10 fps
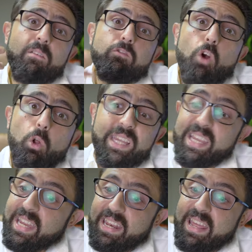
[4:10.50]
of
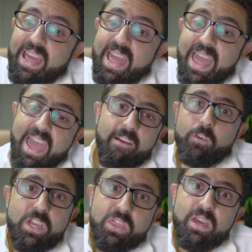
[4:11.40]
rolling in
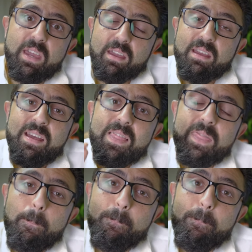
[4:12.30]
everything, the